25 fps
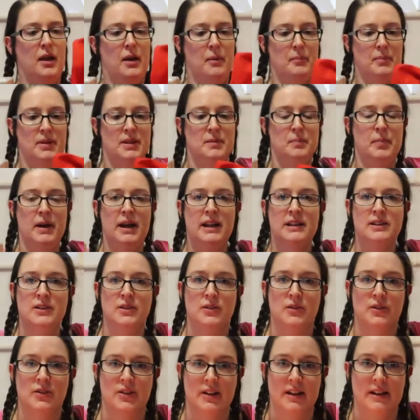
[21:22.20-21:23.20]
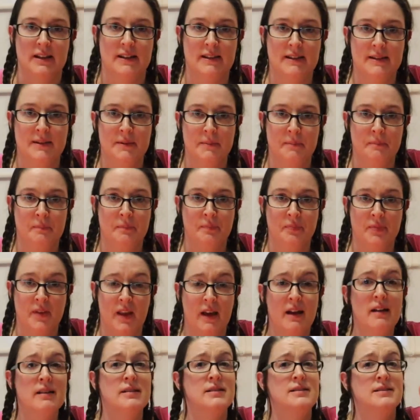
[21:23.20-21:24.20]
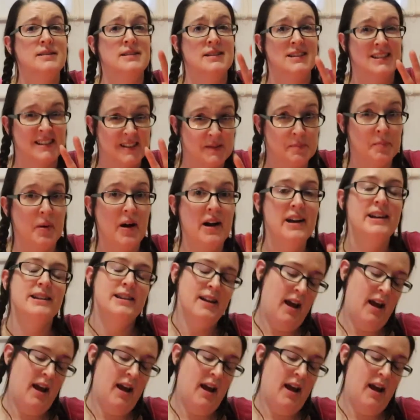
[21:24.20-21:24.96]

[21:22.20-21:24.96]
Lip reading: But the bad news is, despite